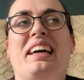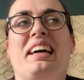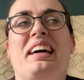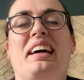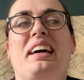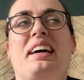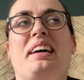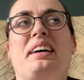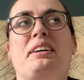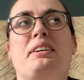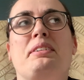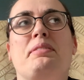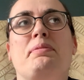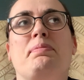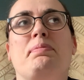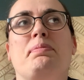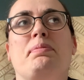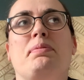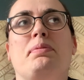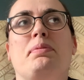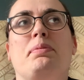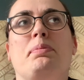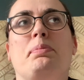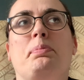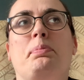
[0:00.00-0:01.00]

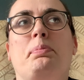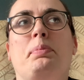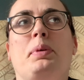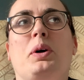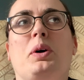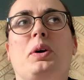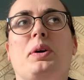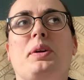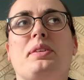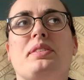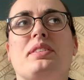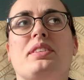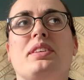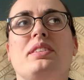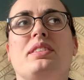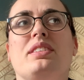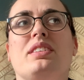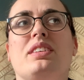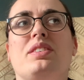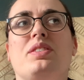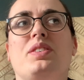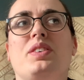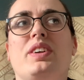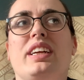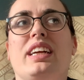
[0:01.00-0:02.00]
but also
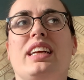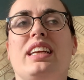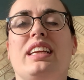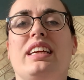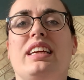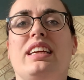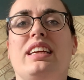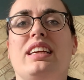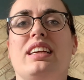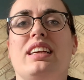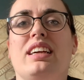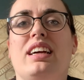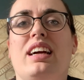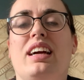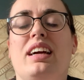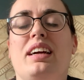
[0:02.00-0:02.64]
to really